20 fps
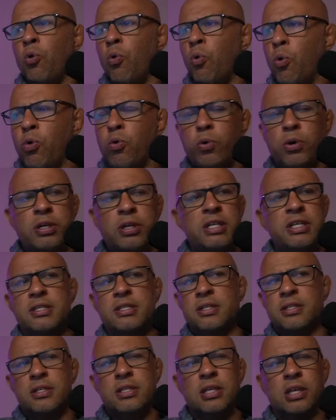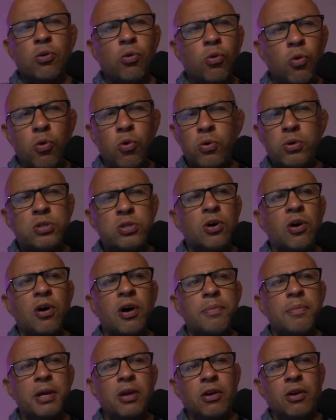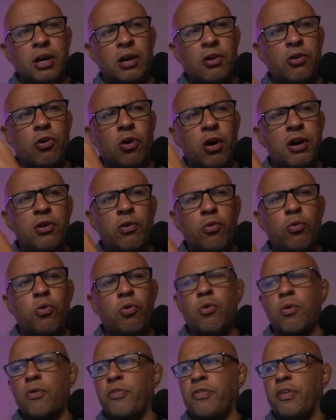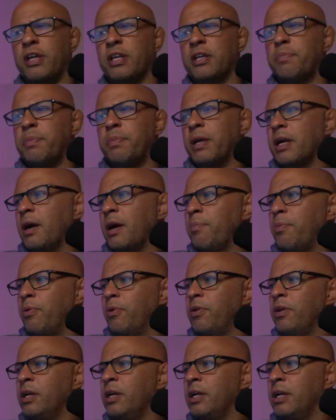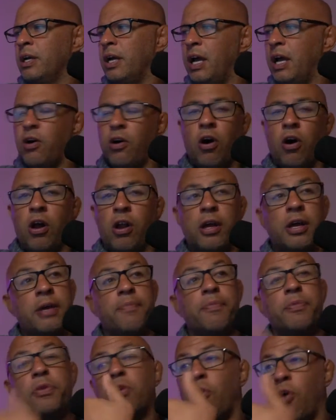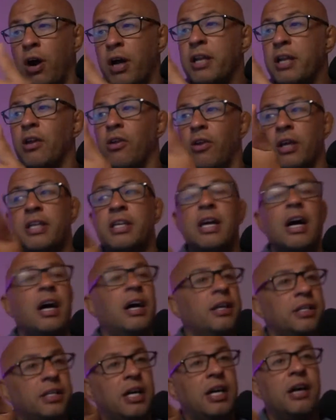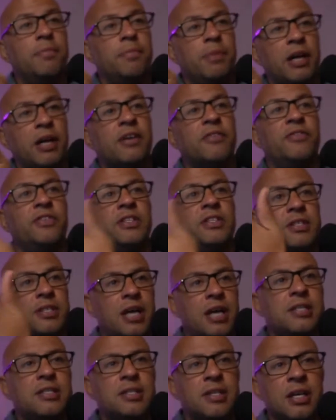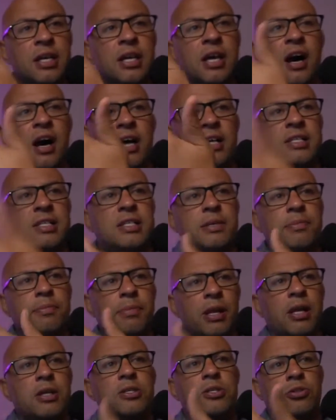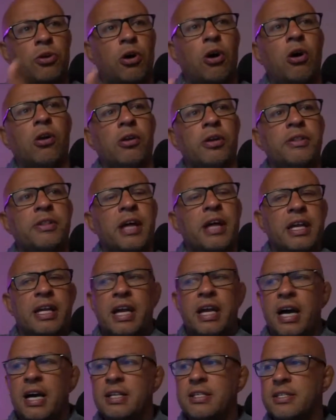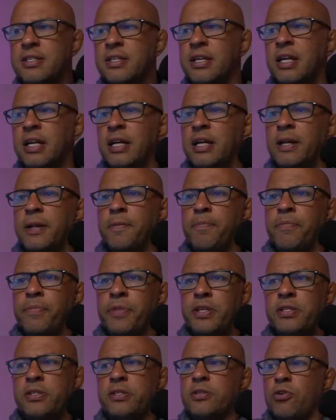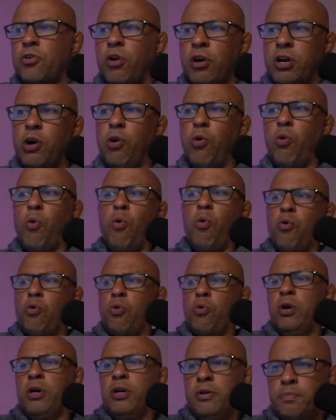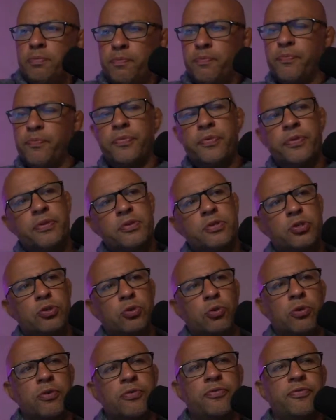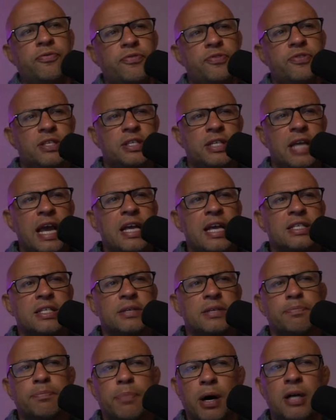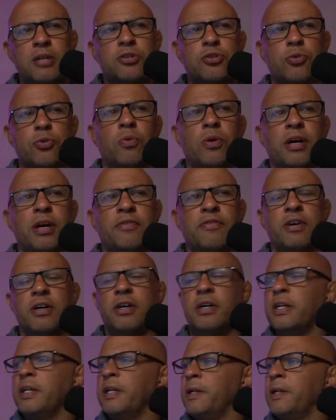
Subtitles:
awkward distance and awkward timing, like a kind of awkward thing to pick up on. And I kind of like Jan Blachowicz has a similar style in that he has this kind of awkward sort of stance and punch or whatever,